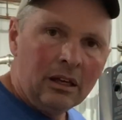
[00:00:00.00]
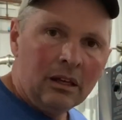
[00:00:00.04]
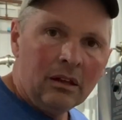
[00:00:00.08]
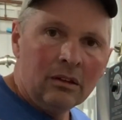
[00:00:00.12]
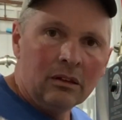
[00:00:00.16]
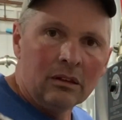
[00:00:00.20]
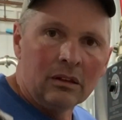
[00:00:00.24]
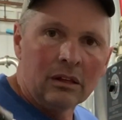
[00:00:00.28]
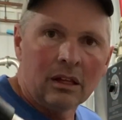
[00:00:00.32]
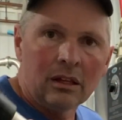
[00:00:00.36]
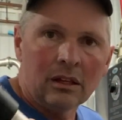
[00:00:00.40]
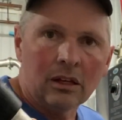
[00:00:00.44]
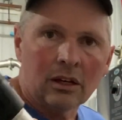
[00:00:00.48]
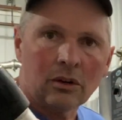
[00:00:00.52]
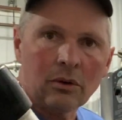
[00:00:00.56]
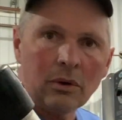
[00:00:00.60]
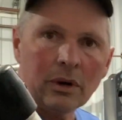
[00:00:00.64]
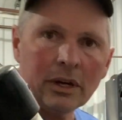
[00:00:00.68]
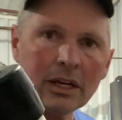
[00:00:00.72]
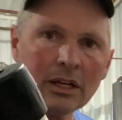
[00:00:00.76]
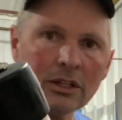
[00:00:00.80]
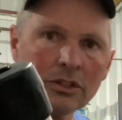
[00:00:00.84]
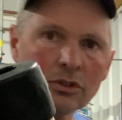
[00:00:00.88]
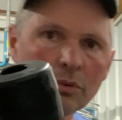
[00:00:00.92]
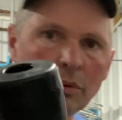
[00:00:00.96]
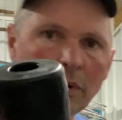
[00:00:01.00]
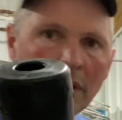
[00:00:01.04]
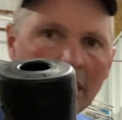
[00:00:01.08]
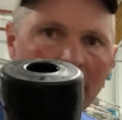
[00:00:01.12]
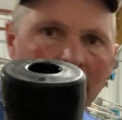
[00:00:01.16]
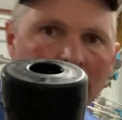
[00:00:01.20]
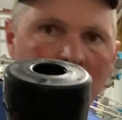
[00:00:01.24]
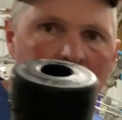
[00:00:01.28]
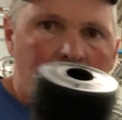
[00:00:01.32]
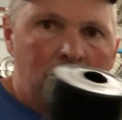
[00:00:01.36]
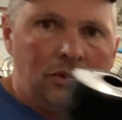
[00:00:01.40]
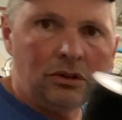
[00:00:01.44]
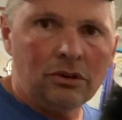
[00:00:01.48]
And the quickest way
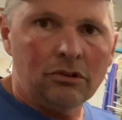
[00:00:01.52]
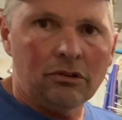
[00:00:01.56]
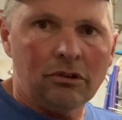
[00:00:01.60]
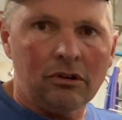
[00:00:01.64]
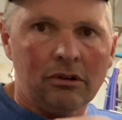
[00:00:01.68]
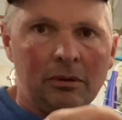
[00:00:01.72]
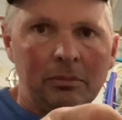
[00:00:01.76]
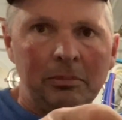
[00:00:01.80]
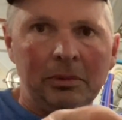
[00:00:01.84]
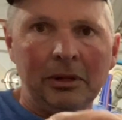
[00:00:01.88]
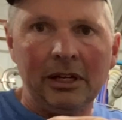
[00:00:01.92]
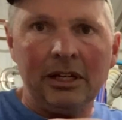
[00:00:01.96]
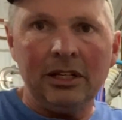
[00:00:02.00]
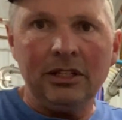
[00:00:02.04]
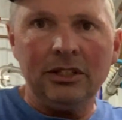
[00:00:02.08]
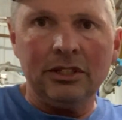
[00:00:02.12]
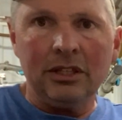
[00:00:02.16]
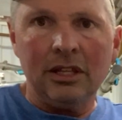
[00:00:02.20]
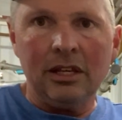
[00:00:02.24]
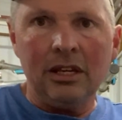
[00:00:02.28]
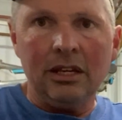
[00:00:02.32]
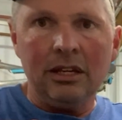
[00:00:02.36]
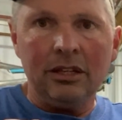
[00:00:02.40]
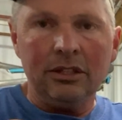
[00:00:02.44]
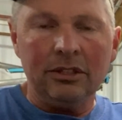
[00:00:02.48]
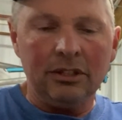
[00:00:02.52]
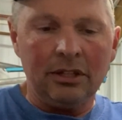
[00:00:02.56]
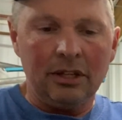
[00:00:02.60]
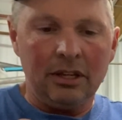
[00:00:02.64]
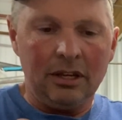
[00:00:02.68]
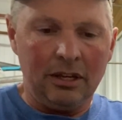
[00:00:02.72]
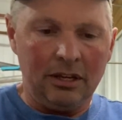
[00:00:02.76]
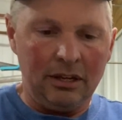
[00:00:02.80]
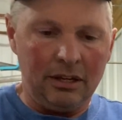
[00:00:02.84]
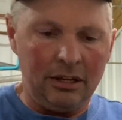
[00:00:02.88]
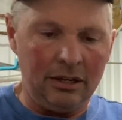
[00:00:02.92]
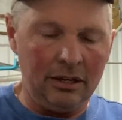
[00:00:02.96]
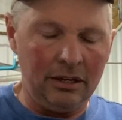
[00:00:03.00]
to replace these
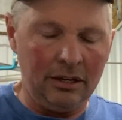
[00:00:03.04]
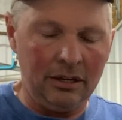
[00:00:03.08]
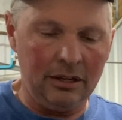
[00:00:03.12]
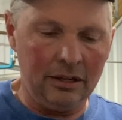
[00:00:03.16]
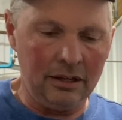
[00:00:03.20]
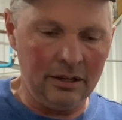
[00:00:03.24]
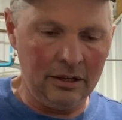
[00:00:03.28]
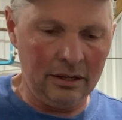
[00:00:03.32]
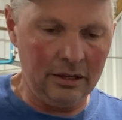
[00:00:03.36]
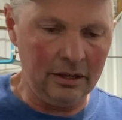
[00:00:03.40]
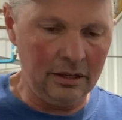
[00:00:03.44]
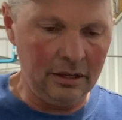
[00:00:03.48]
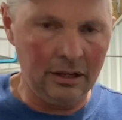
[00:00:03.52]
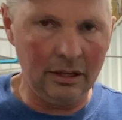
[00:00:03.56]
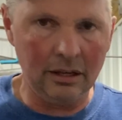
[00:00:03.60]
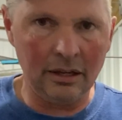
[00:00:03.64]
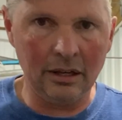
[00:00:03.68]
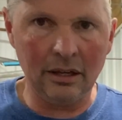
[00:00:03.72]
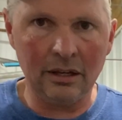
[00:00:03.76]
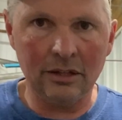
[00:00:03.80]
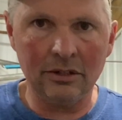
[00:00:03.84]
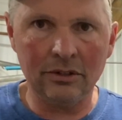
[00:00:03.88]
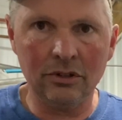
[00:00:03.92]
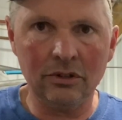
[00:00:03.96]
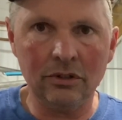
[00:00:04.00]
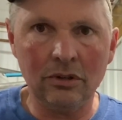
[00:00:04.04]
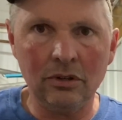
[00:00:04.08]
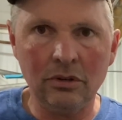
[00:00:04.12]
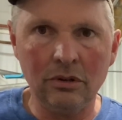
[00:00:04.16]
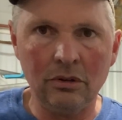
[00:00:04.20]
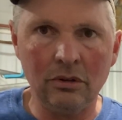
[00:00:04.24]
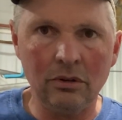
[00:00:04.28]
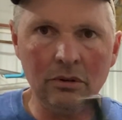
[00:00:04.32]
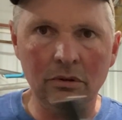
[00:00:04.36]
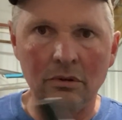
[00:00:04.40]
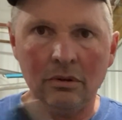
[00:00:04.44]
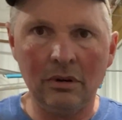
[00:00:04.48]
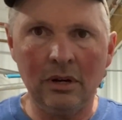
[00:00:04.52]
is to